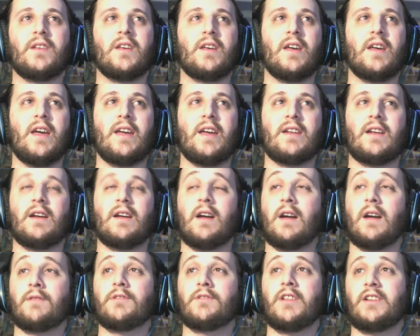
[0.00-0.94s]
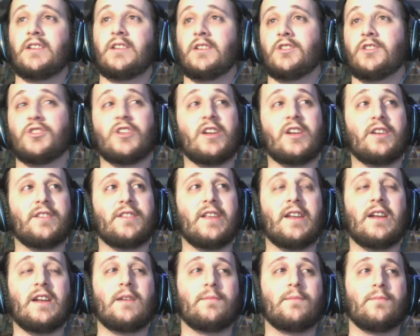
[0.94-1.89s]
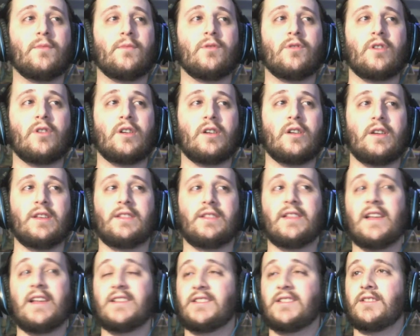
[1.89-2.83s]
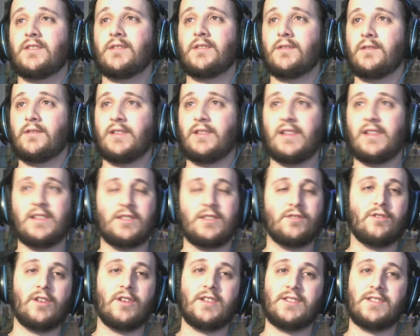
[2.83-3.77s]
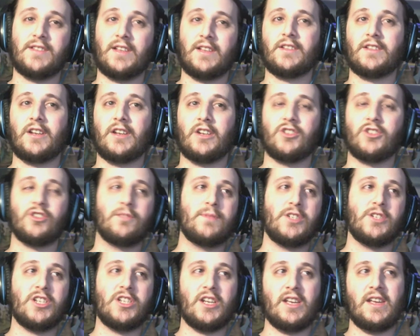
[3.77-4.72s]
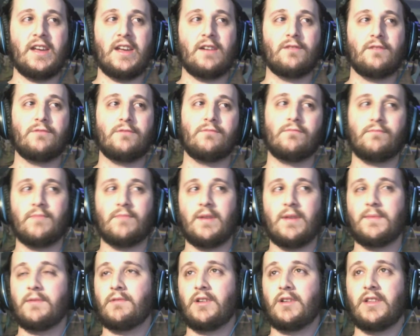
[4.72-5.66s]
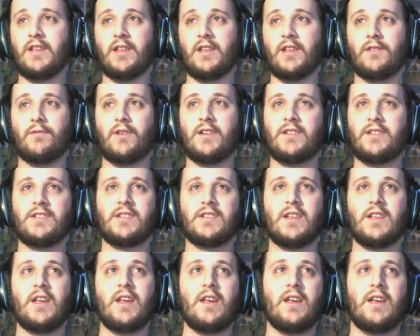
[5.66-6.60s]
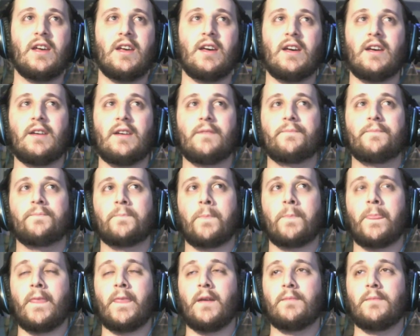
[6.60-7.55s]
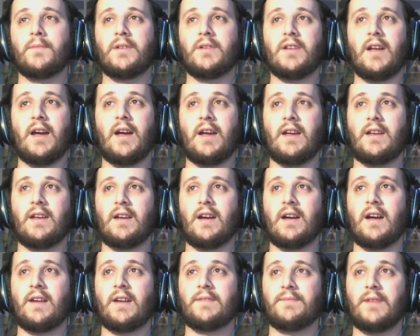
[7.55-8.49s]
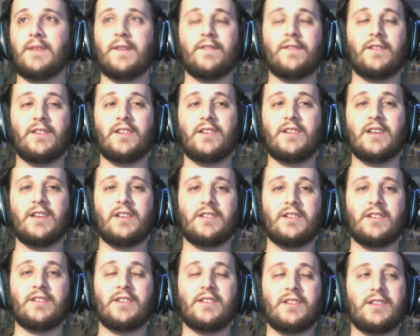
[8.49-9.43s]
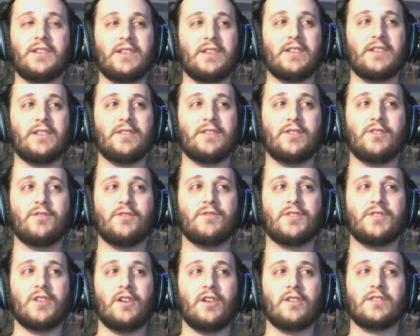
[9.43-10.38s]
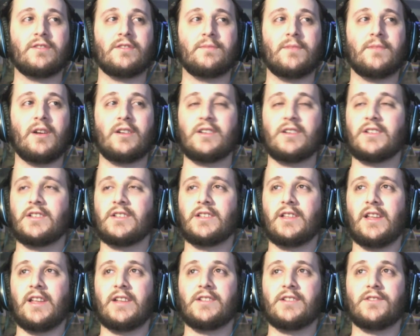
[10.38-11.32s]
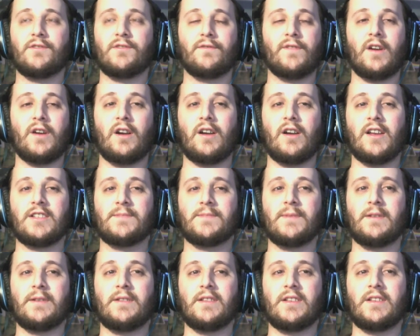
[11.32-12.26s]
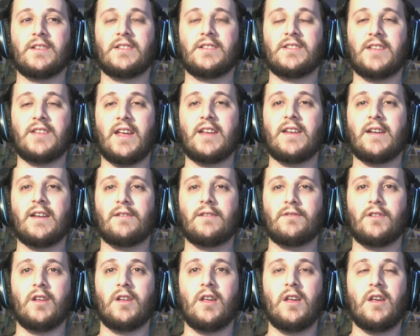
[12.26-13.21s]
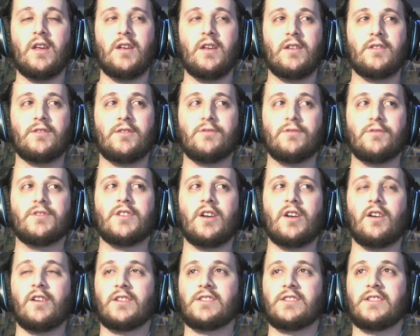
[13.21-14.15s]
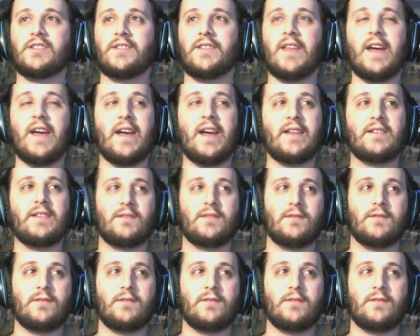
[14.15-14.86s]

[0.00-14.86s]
and I, I, would like to check out that album more unless unless you guys think that I should be checking out maybe one of the other ones um, but I, I'm definitely telling you that the, the two songs from Darkness and Light so far has been the standout two songs and that